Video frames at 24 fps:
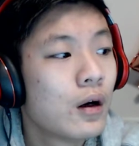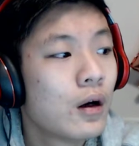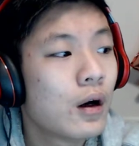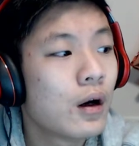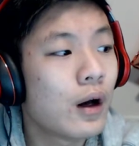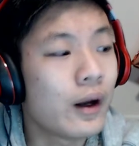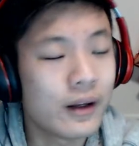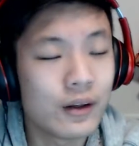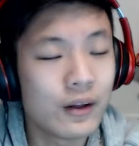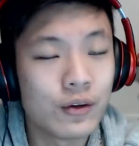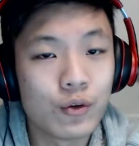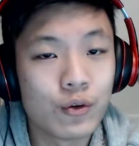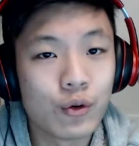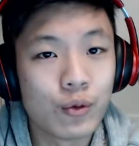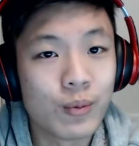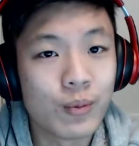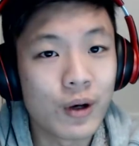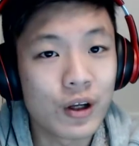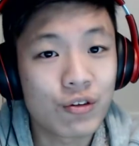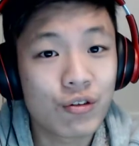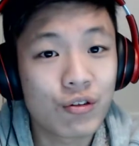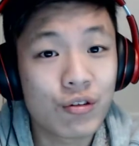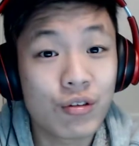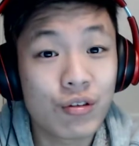I didn't do
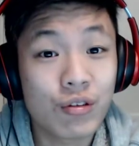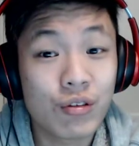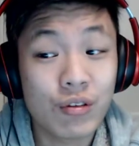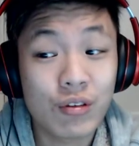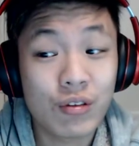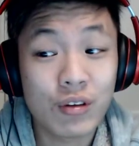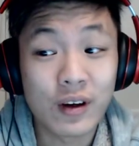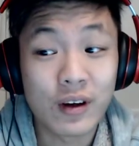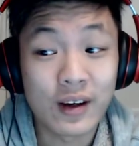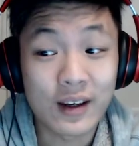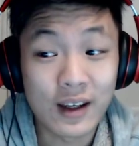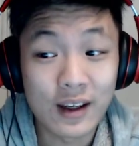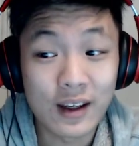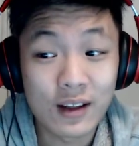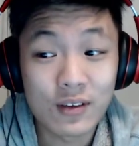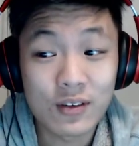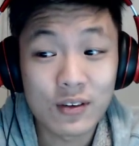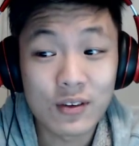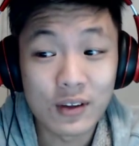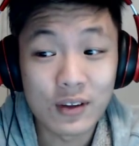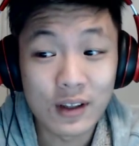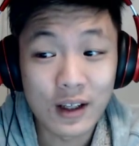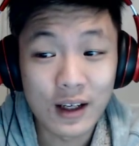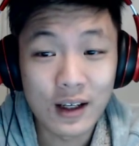much again
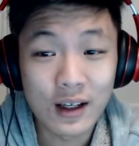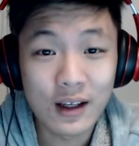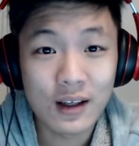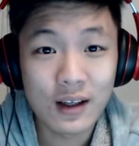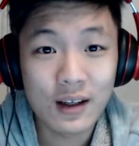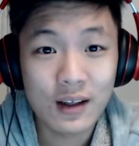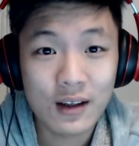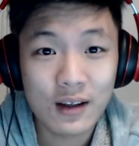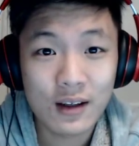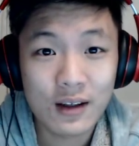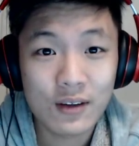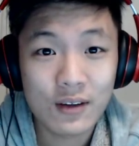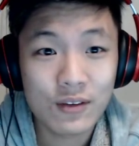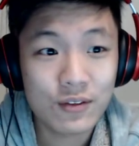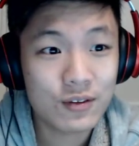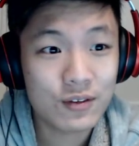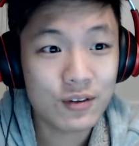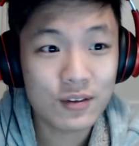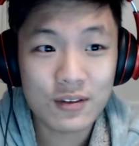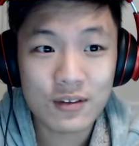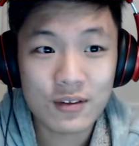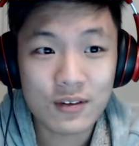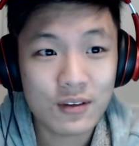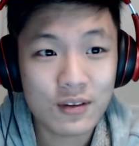today.
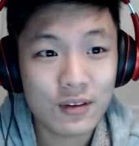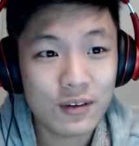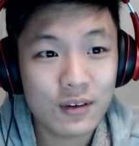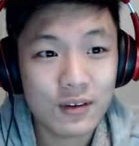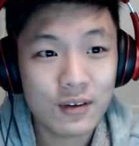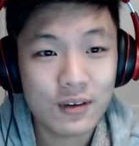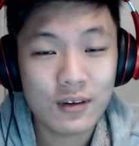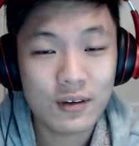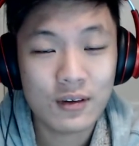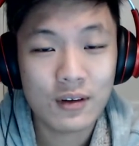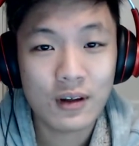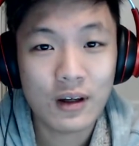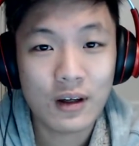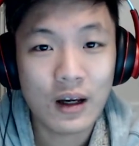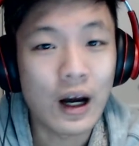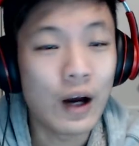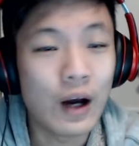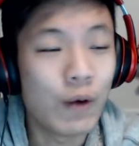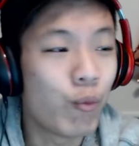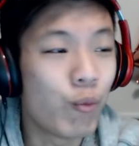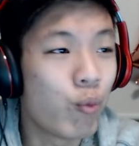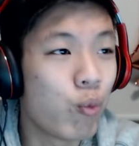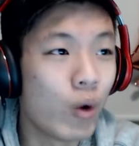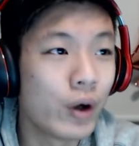Just I
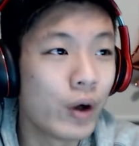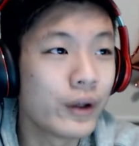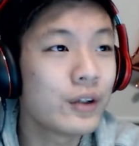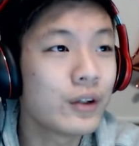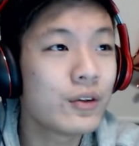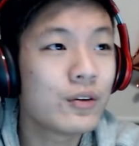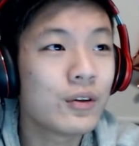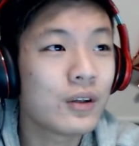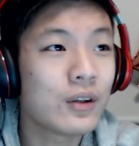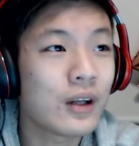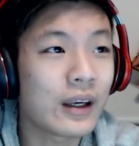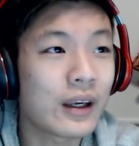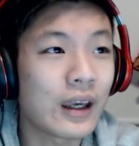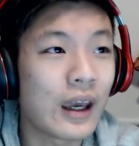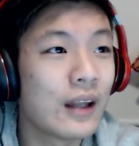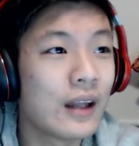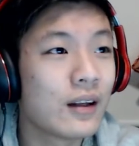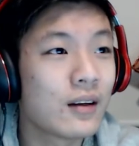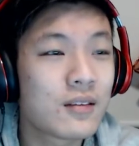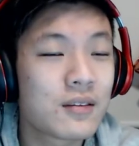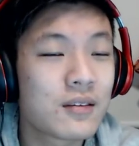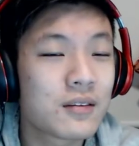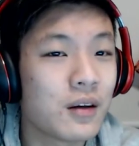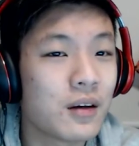wanted to like
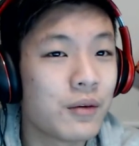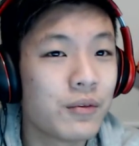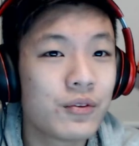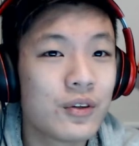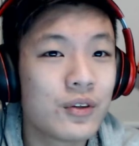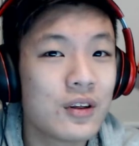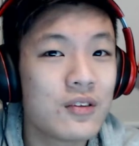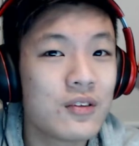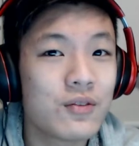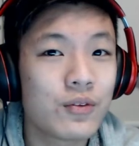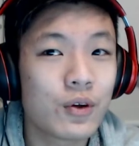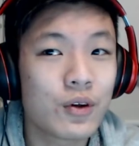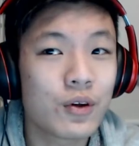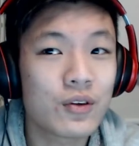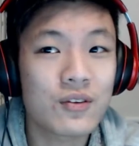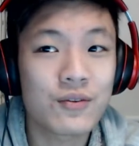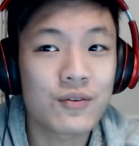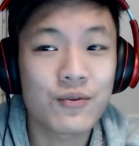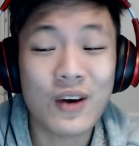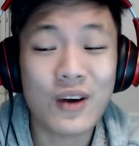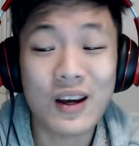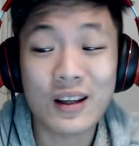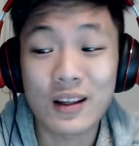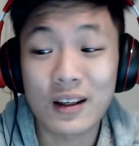edit some of these videos. In
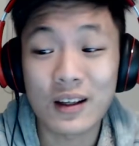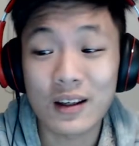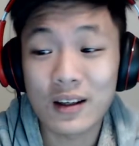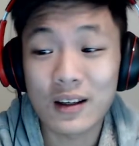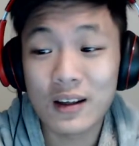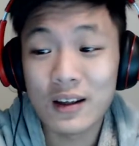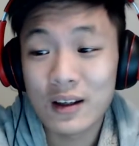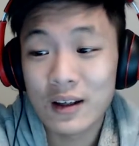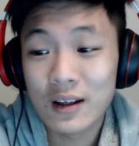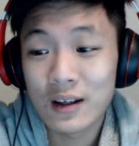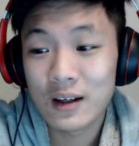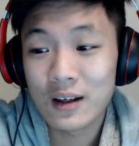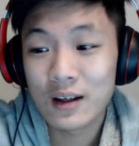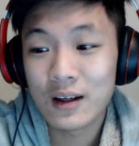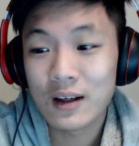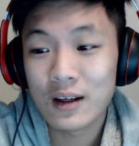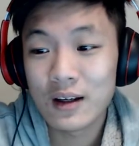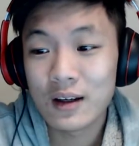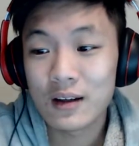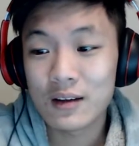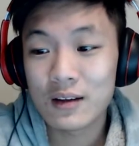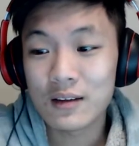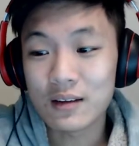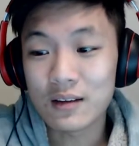fact, like
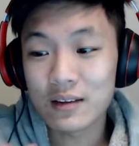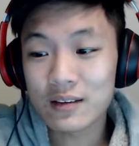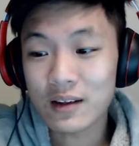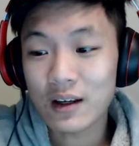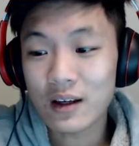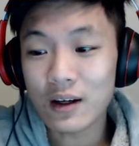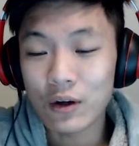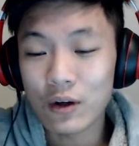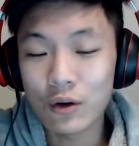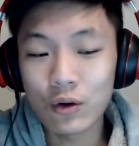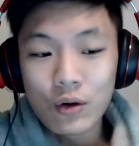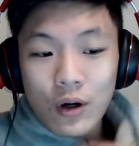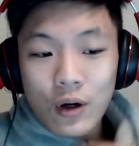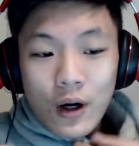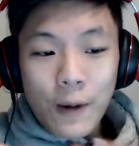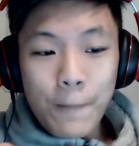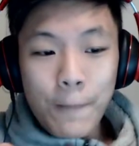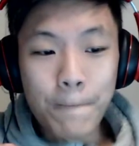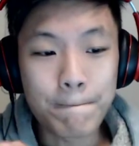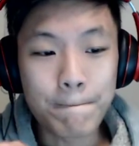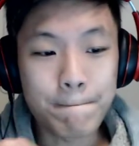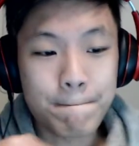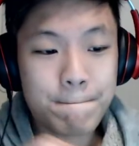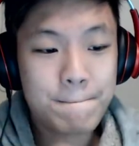this like, whole
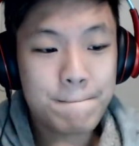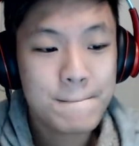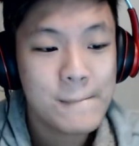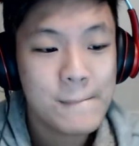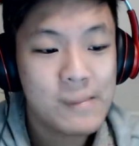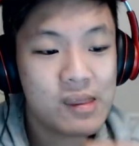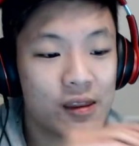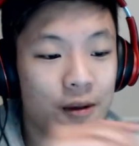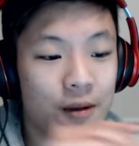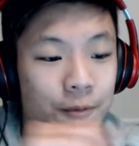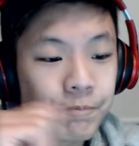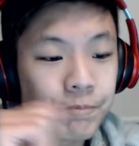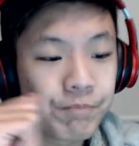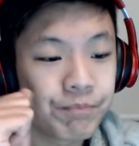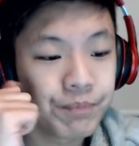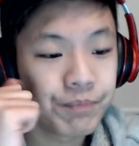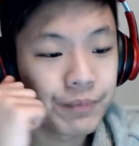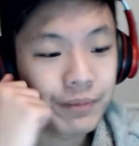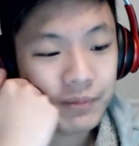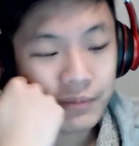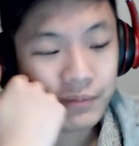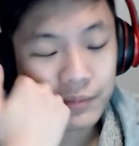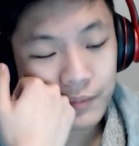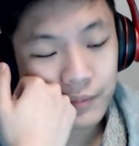um
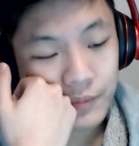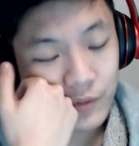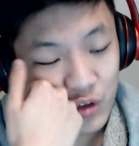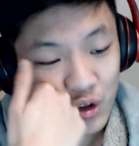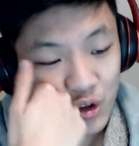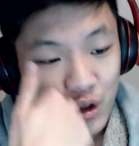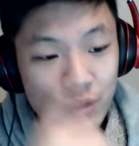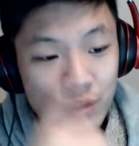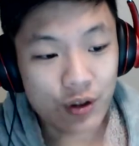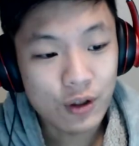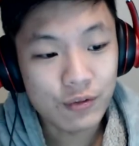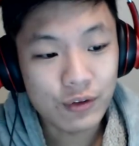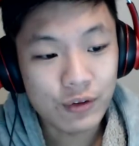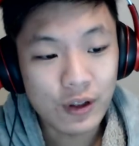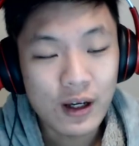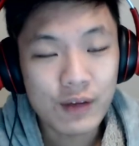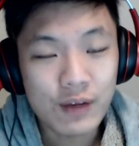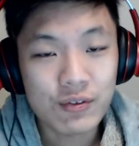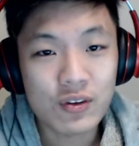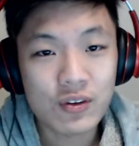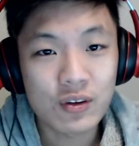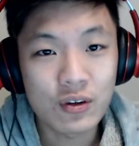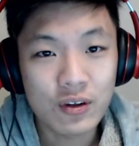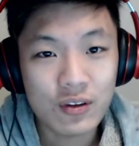journey of life
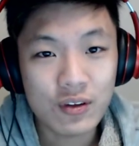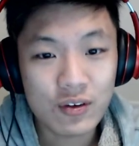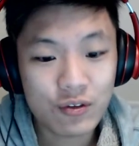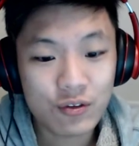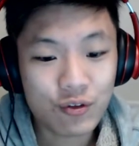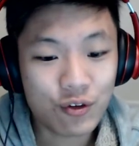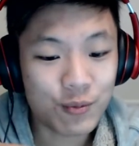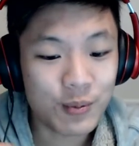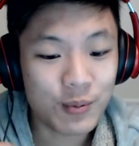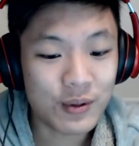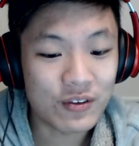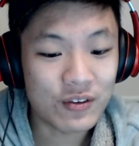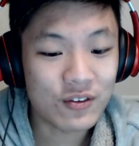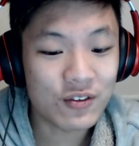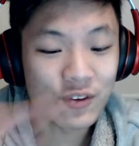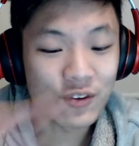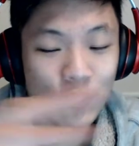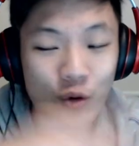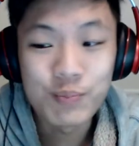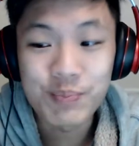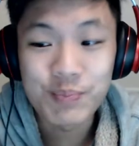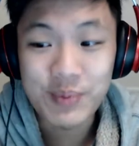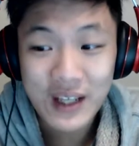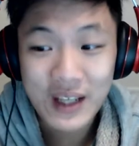series has just been so
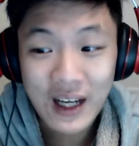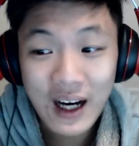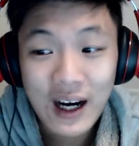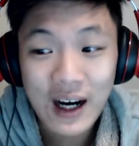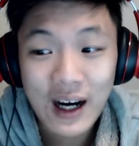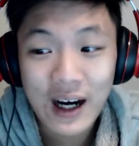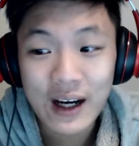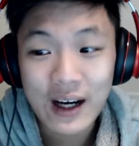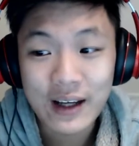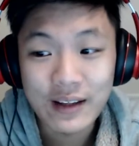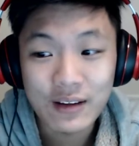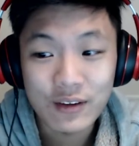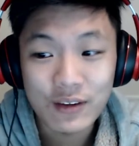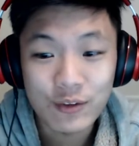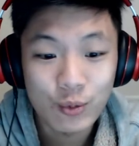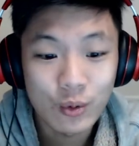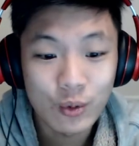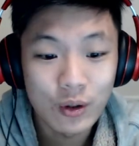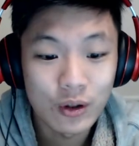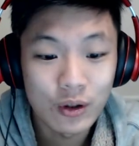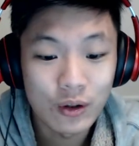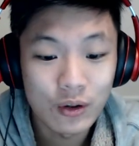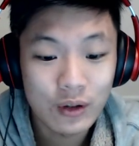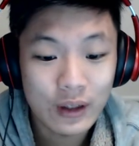behind as well.